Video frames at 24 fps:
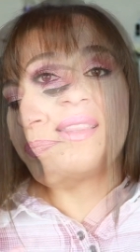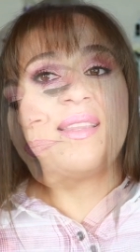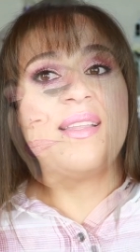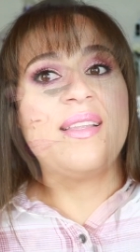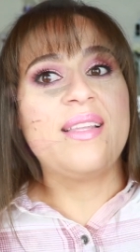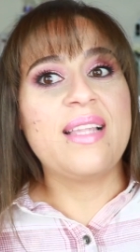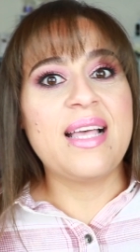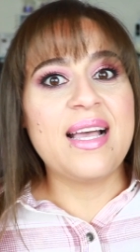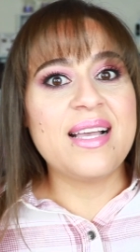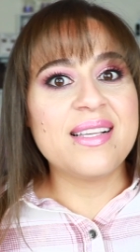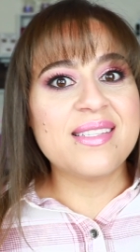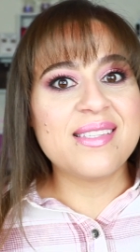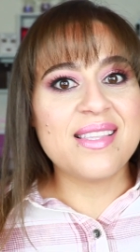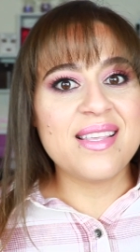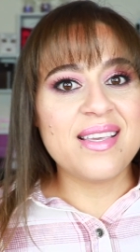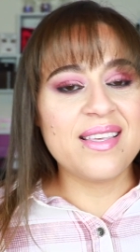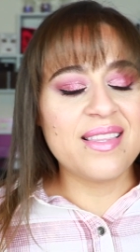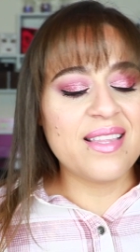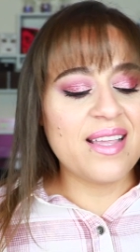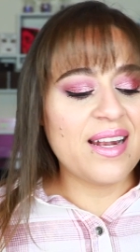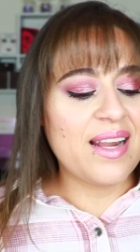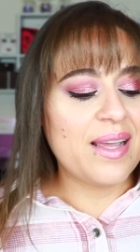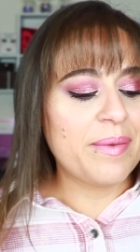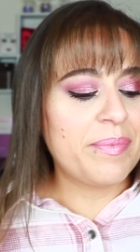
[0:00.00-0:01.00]
The last
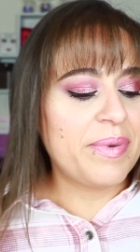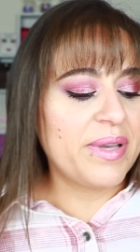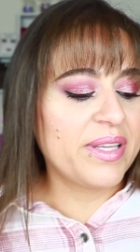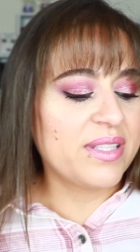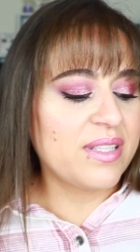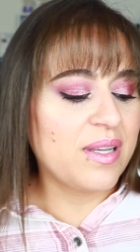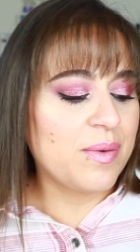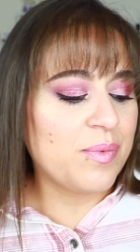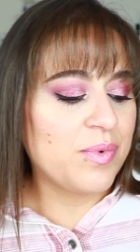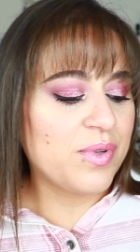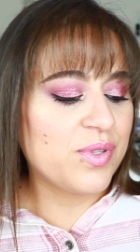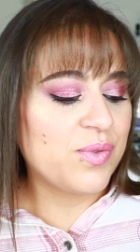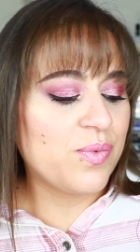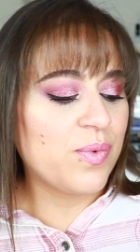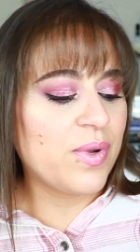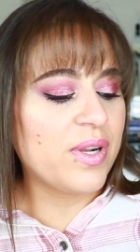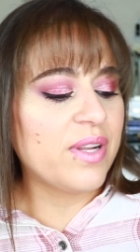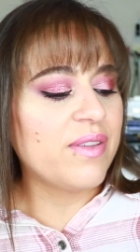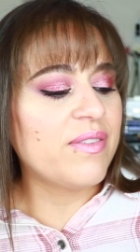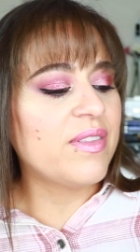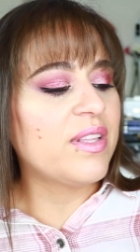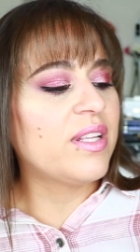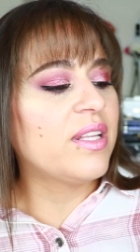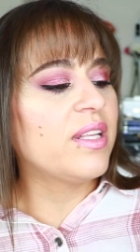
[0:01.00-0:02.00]
thing that I picked up was one
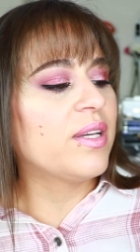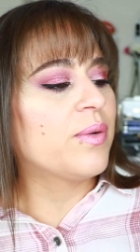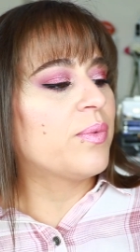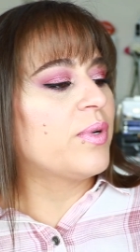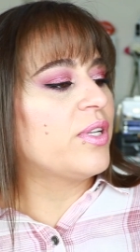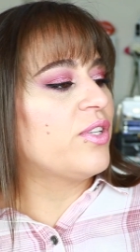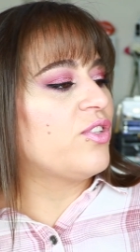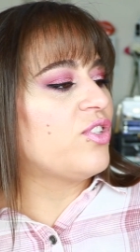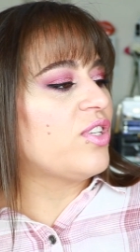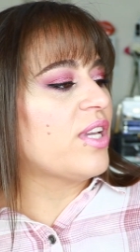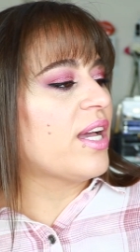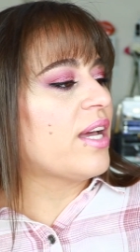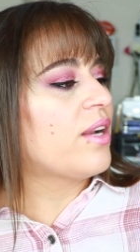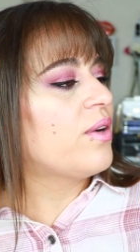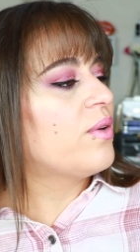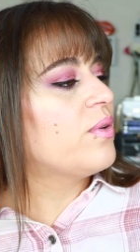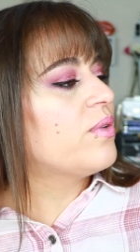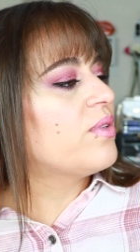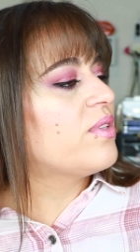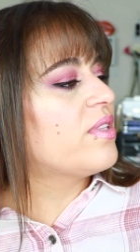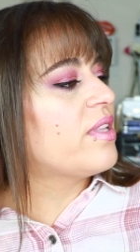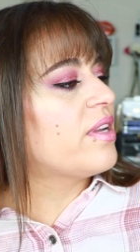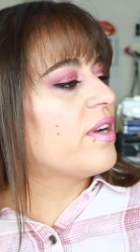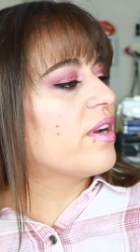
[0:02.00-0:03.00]
of the liquid
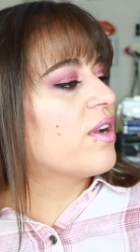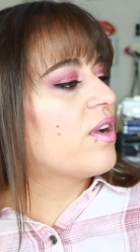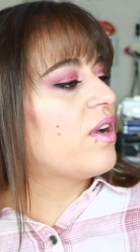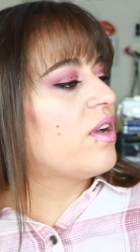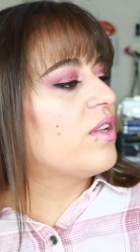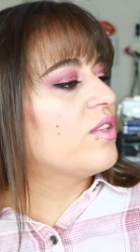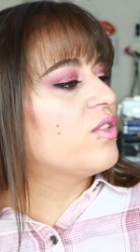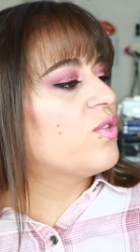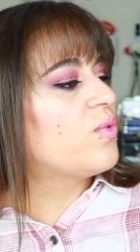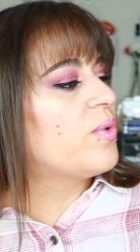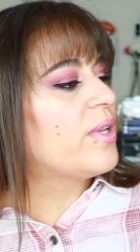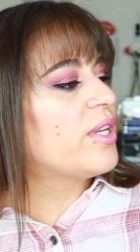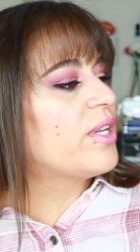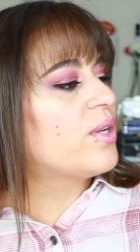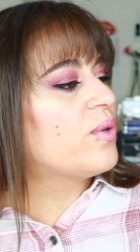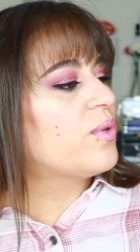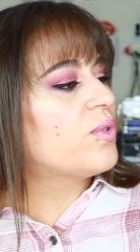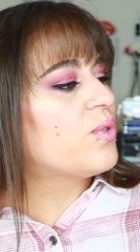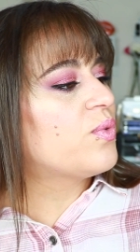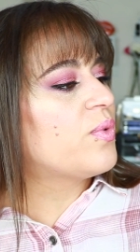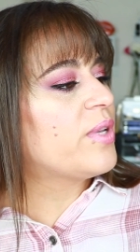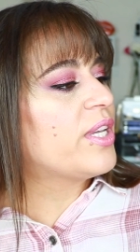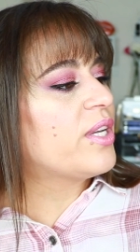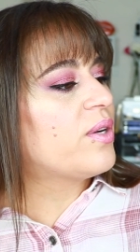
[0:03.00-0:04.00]
shadows. They're called Twinkle
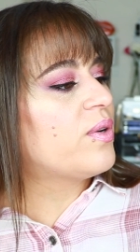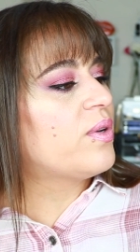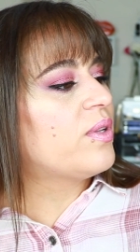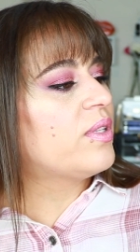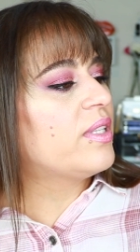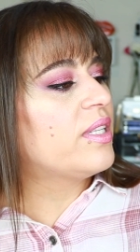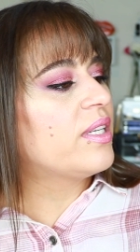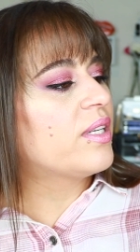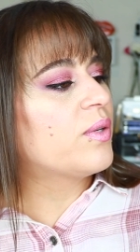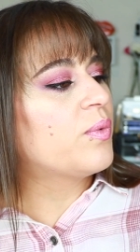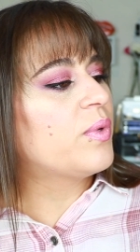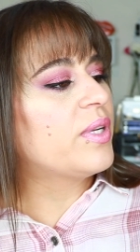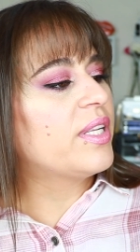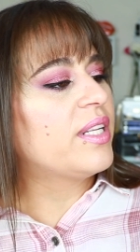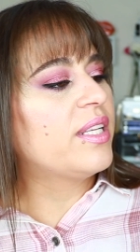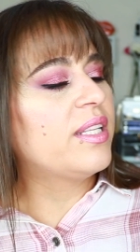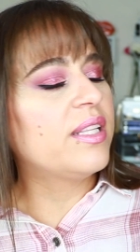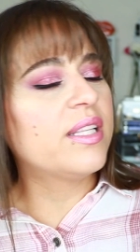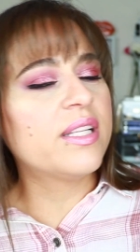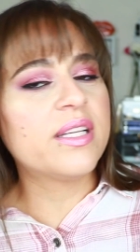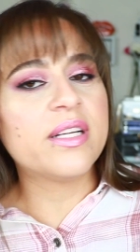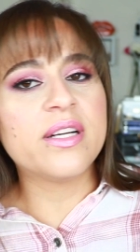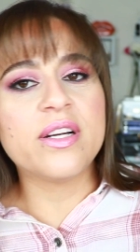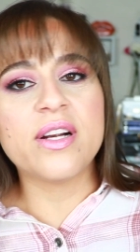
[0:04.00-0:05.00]
Twinkle Liquid
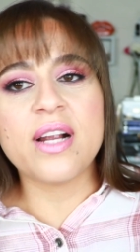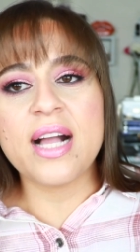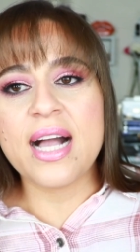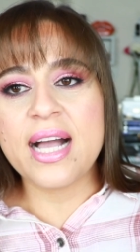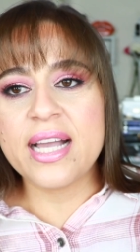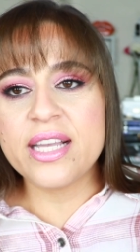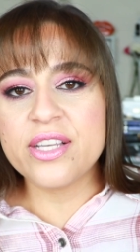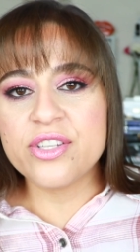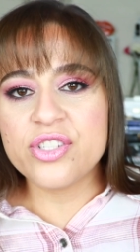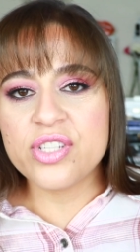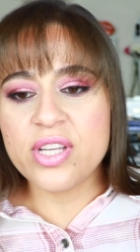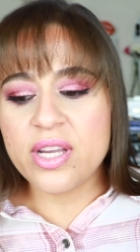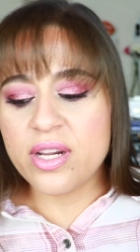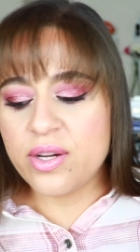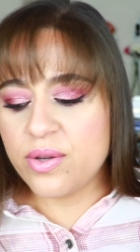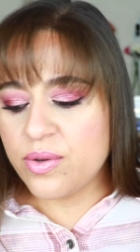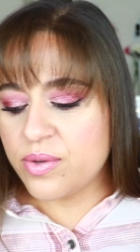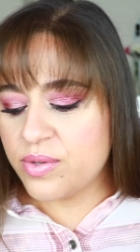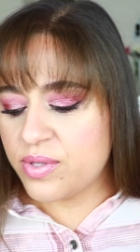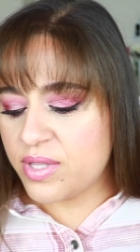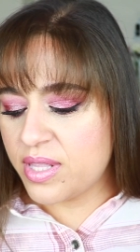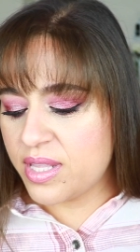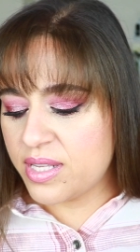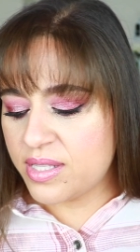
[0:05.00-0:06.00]
Glitter
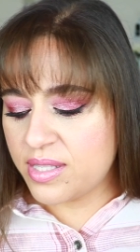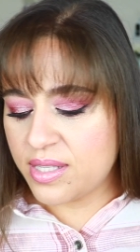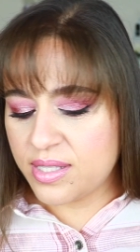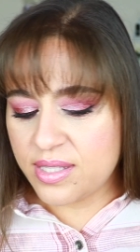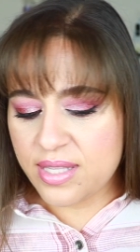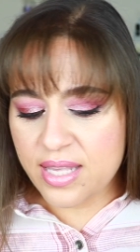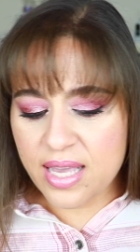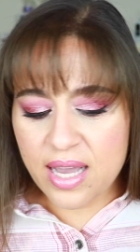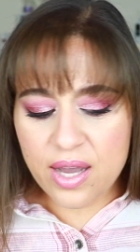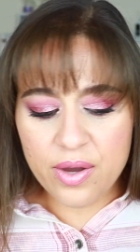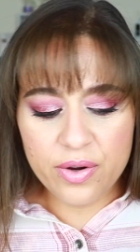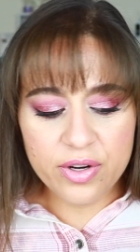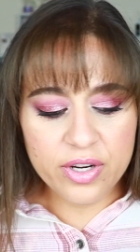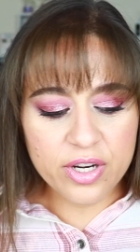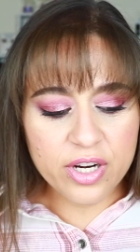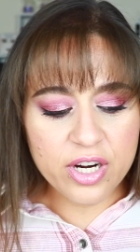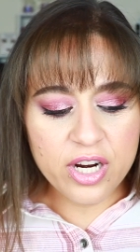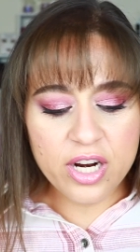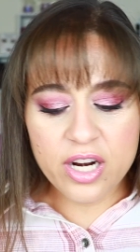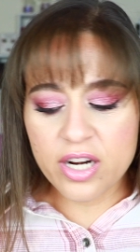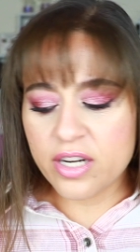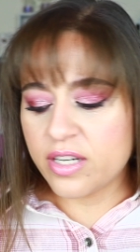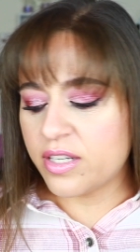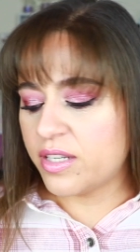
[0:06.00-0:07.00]
Eyeshadows. This is the outer
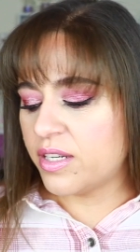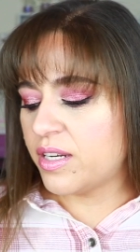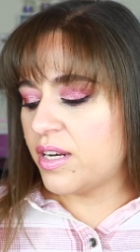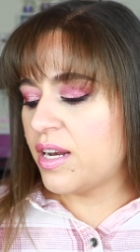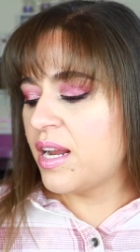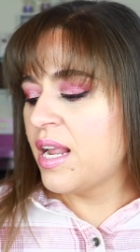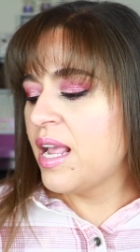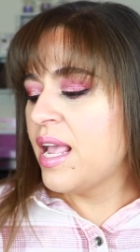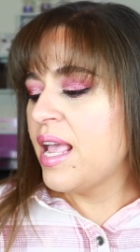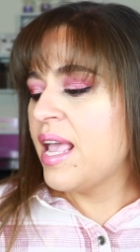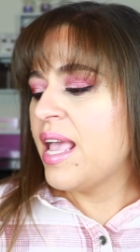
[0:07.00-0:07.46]
carton,